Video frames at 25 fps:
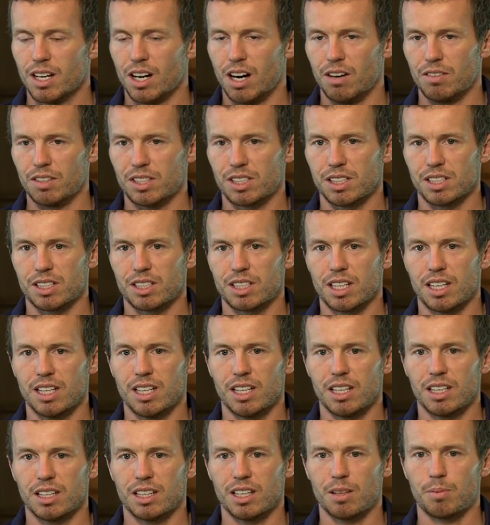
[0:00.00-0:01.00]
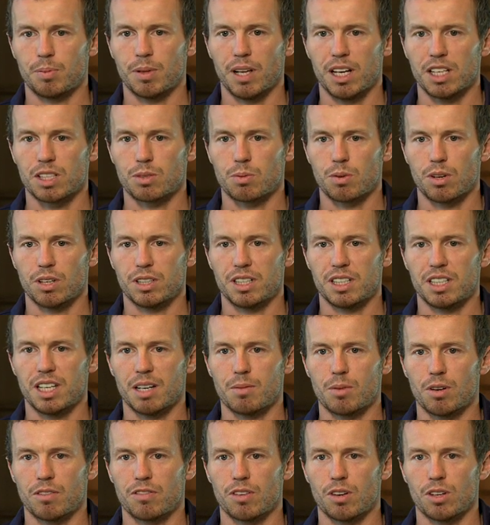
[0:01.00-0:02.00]
obviously see the, the place where I did
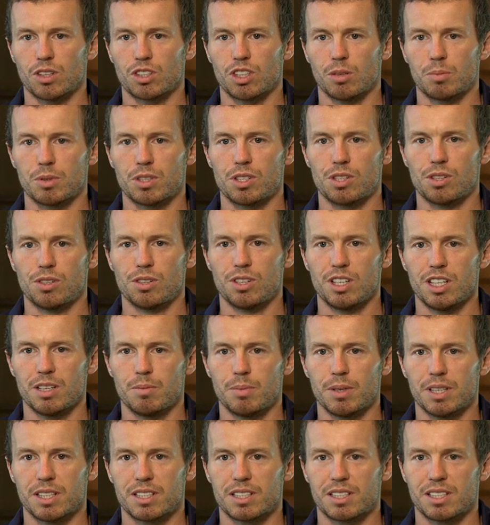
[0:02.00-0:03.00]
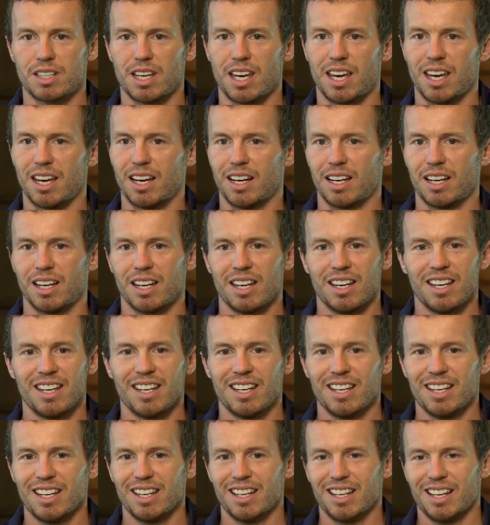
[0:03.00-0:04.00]
get my first opportunity. But yeah,
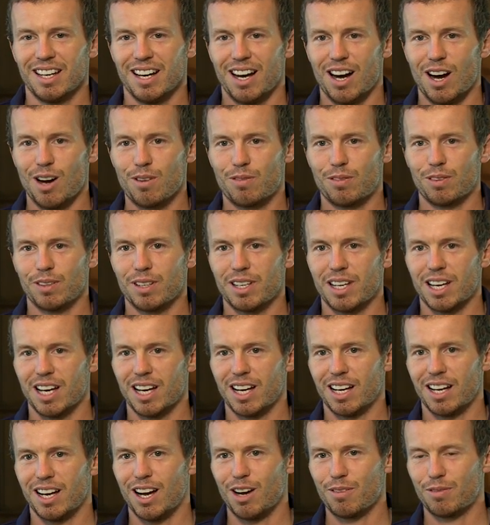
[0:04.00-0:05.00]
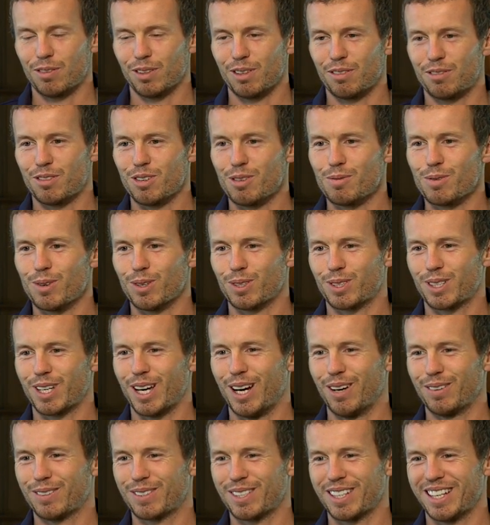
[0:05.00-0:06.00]
hopefully, uh, hopefully a few more
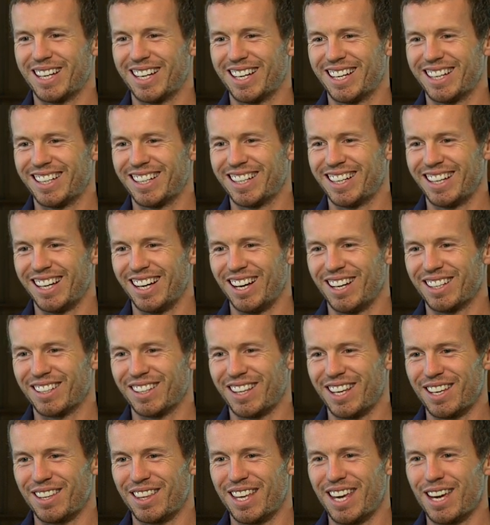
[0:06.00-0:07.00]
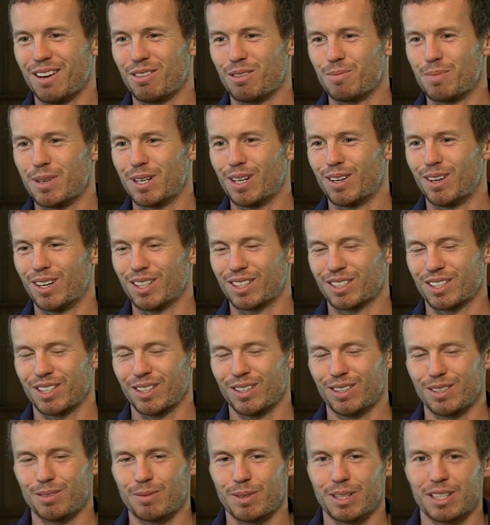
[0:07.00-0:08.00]
scalps uh, uh, there, there, would be nice
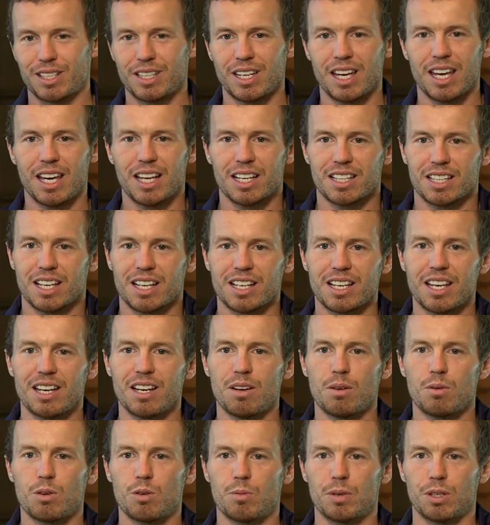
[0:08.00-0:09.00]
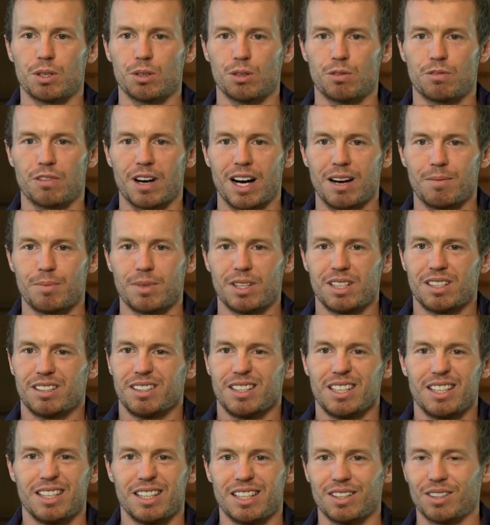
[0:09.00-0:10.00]
too. But yeah, it, it, will be good fun. But
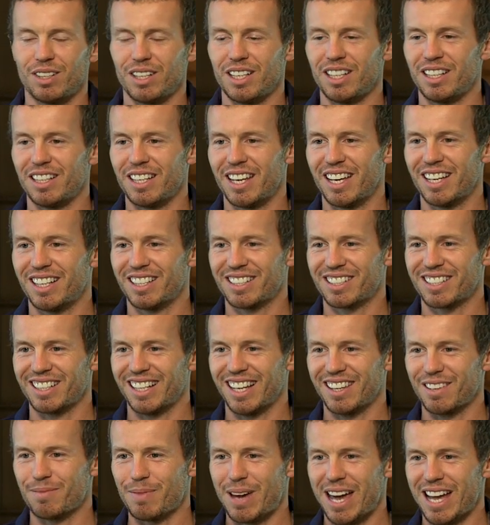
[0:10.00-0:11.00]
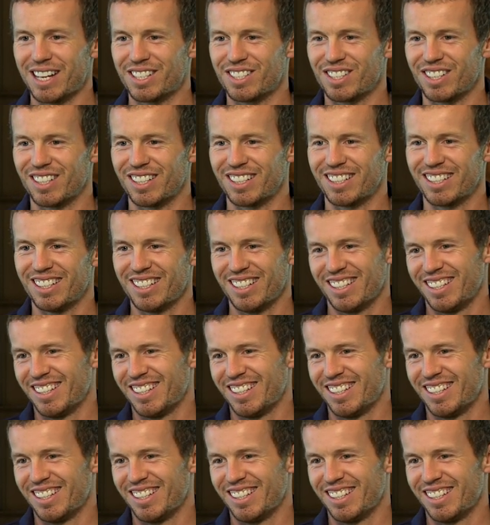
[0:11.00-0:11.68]
in the in the end, it's another match, and